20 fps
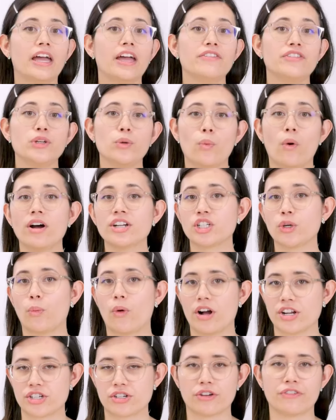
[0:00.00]
If you want to
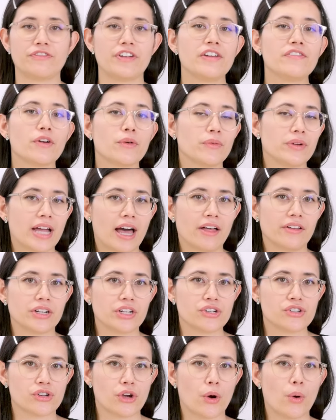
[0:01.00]
watch your favorite
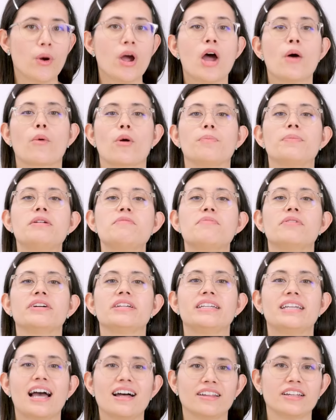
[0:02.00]
reality show where people
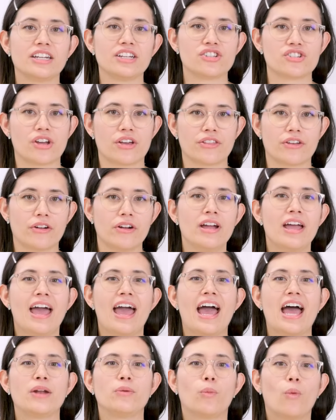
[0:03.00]
yell at each other
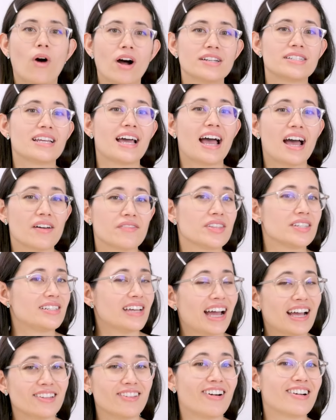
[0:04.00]
and want to have the
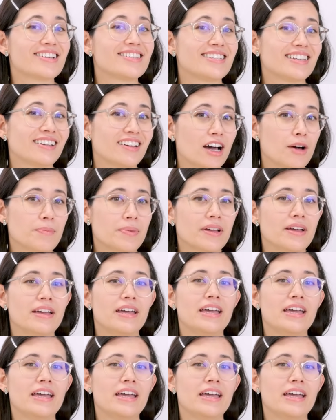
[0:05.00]
dialogue sync up,